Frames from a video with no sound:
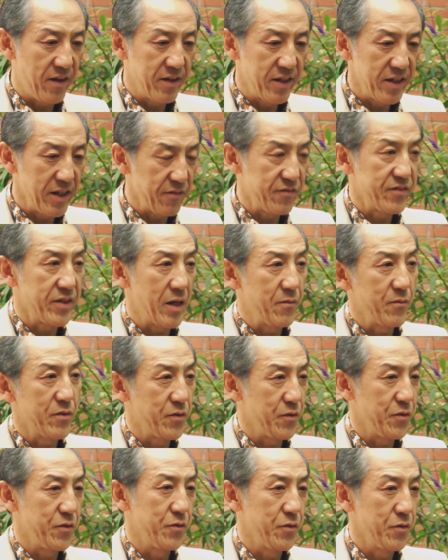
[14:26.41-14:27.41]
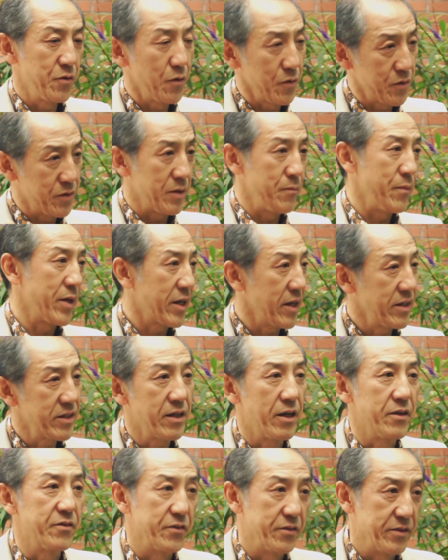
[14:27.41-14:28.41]
enough time to go to the
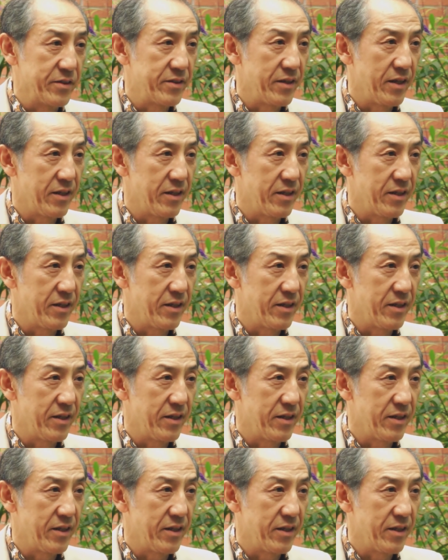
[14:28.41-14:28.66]
mechanical drills?